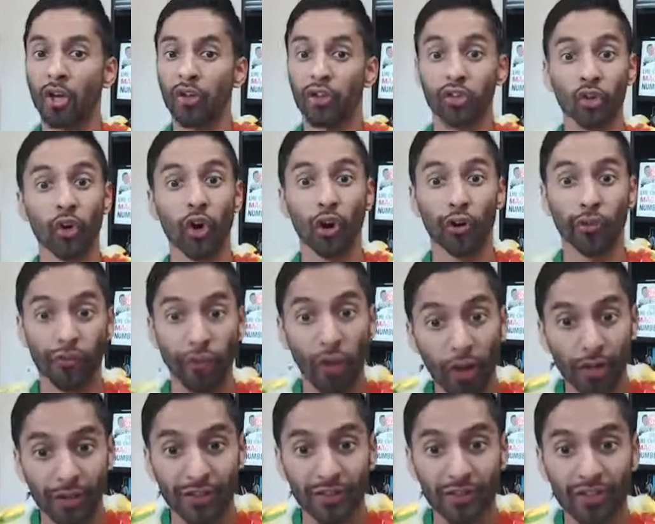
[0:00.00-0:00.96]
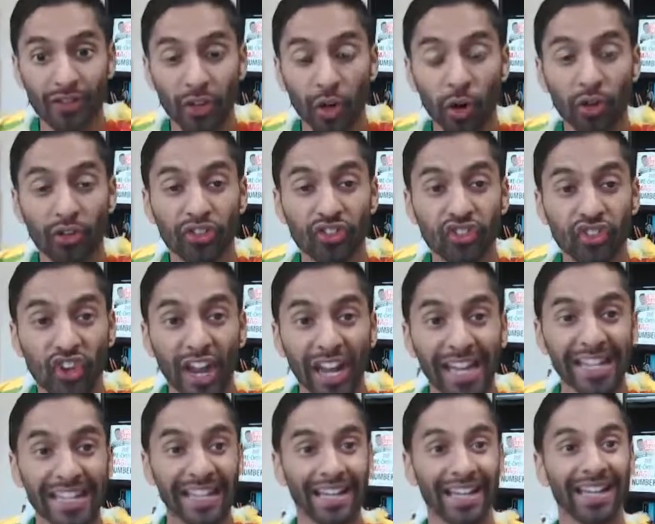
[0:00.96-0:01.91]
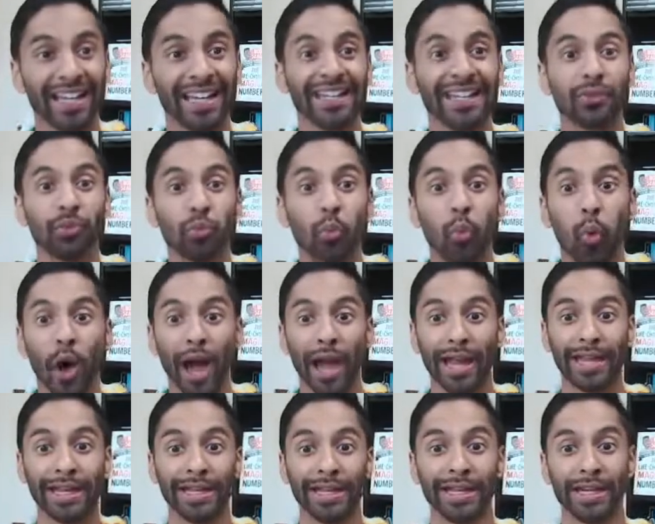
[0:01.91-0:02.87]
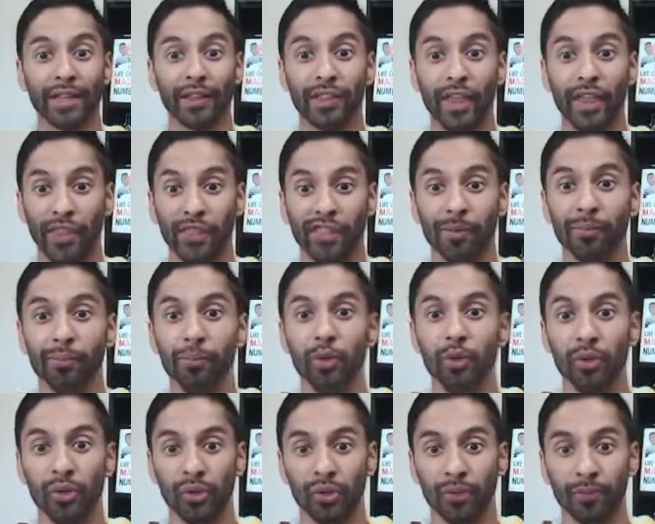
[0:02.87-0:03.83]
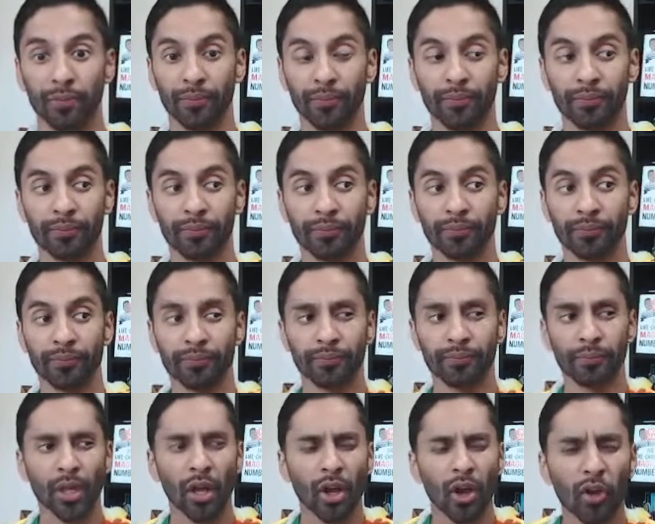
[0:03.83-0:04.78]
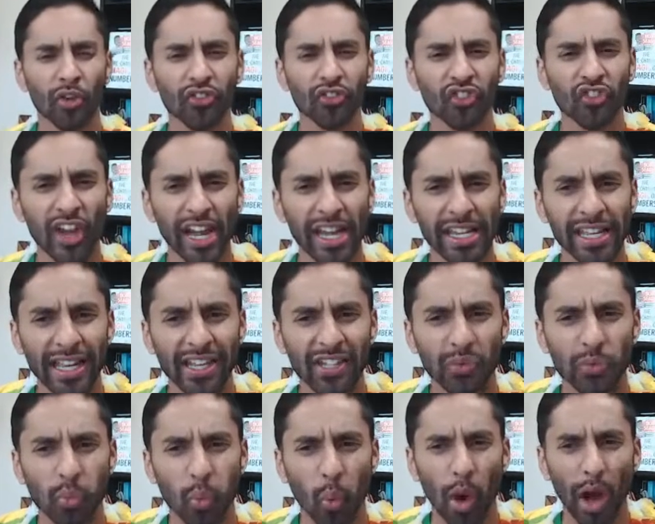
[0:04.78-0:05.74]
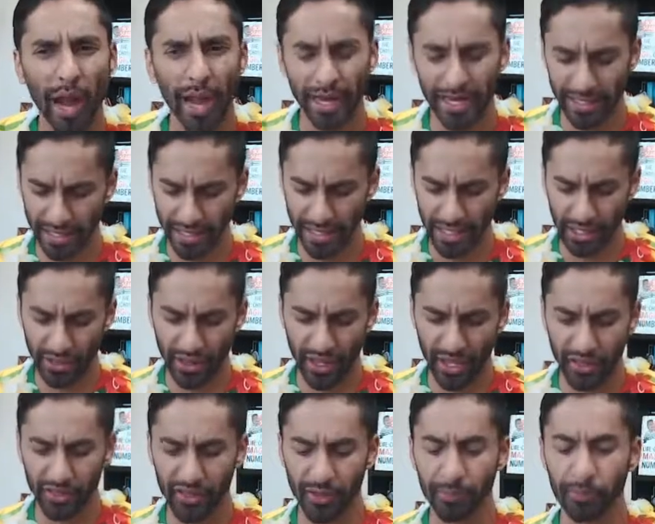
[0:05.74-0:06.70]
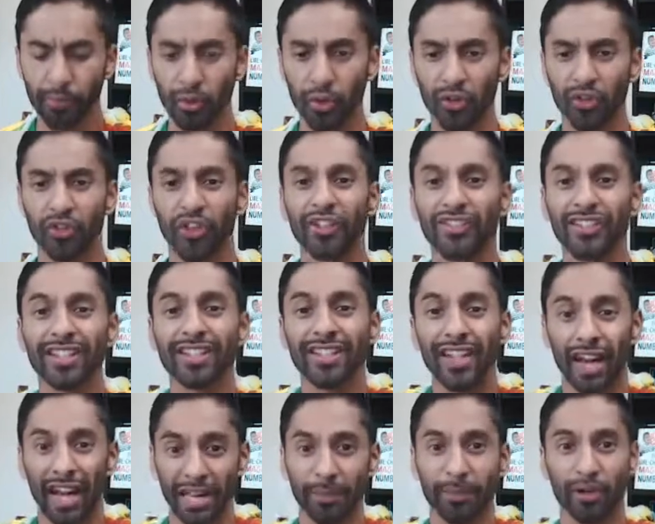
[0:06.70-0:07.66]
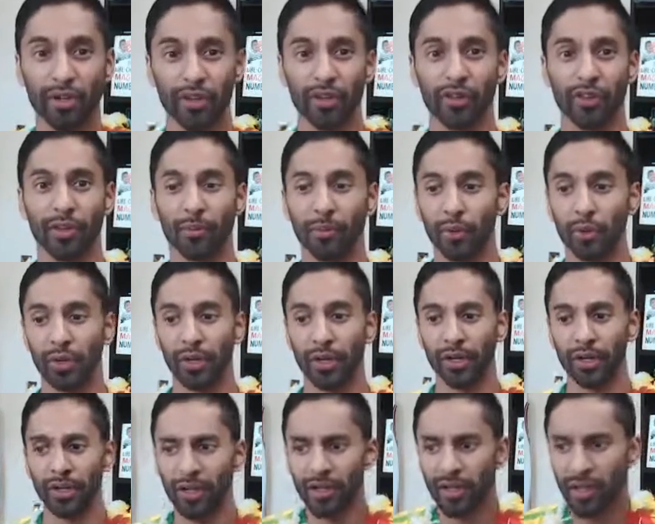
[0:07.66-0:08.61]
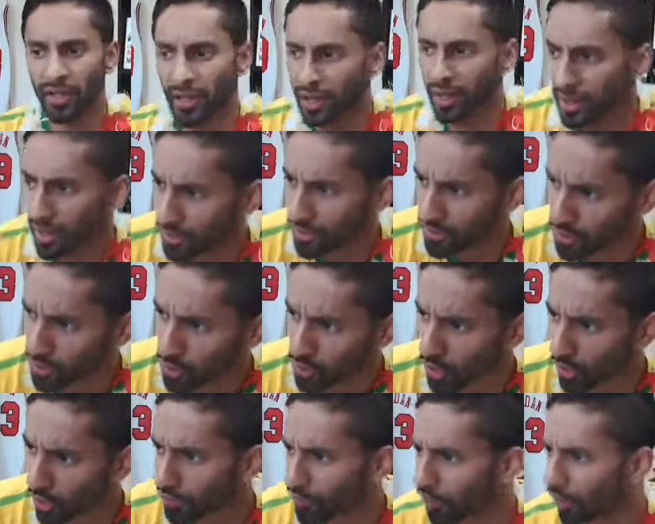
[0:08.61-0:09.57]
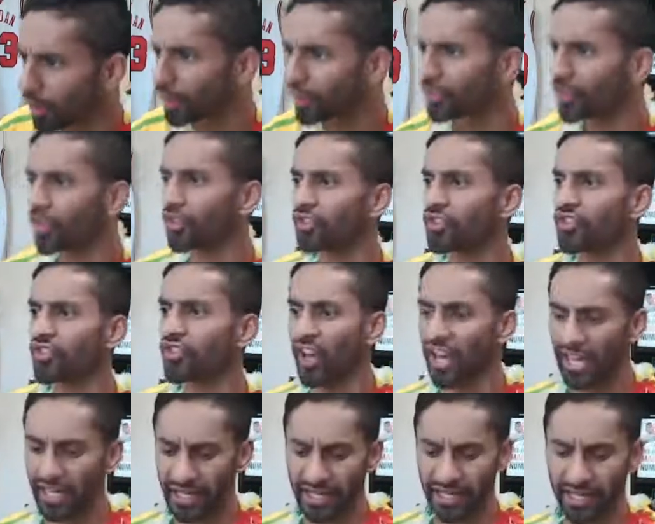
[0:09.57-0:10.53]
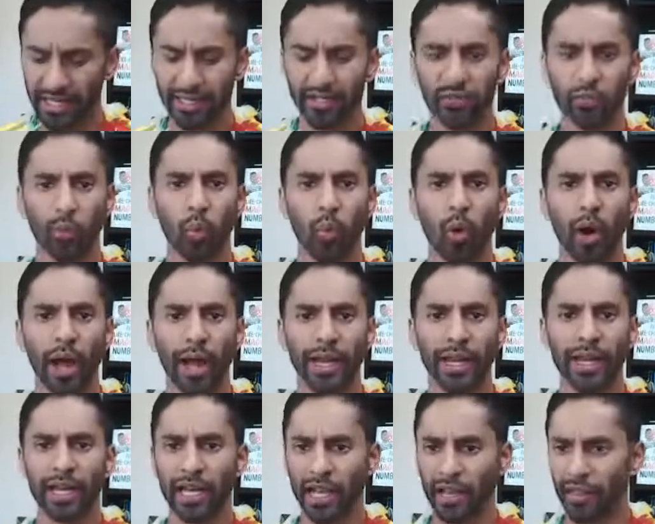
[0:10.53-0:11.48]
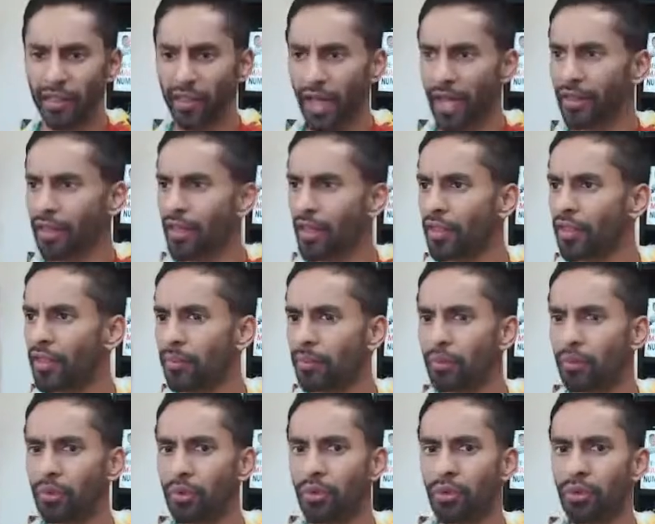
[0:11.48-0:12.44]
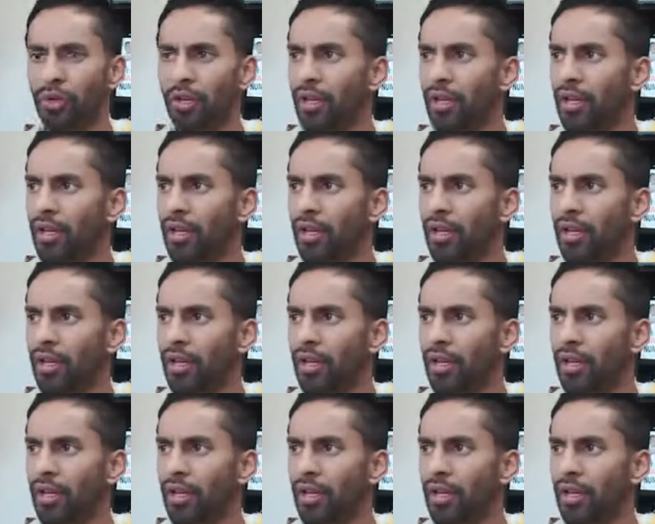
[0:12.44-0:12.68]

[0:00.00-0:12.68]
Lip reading: True or false, Australia is wider than the moon. Australia is wider than the moon. So it's the diameter of the moon. So true or false, Australia is wider than the moon.